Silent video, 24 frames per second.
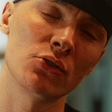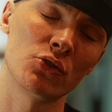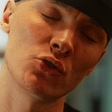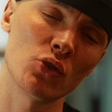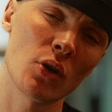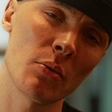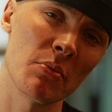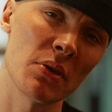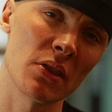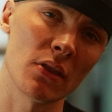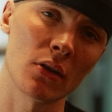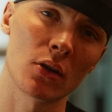
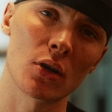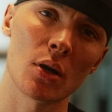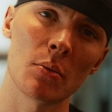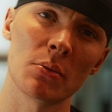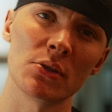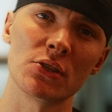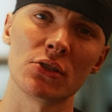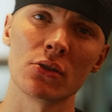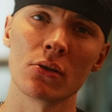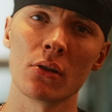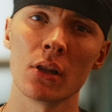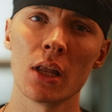Drop me in the
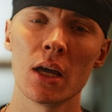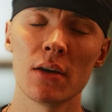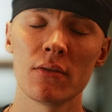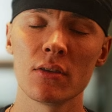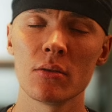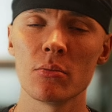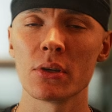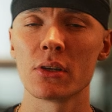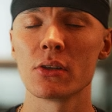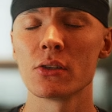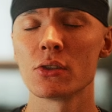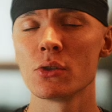comments your
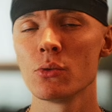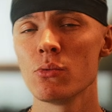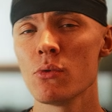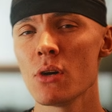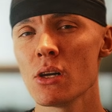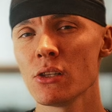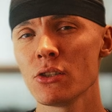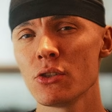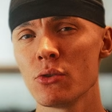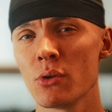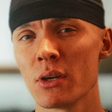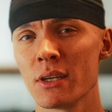level, because
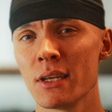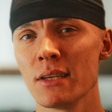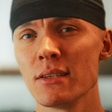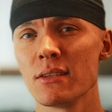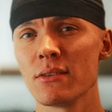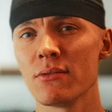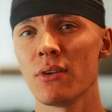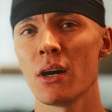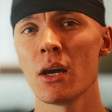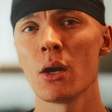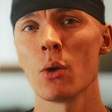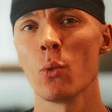once you
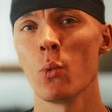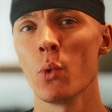identify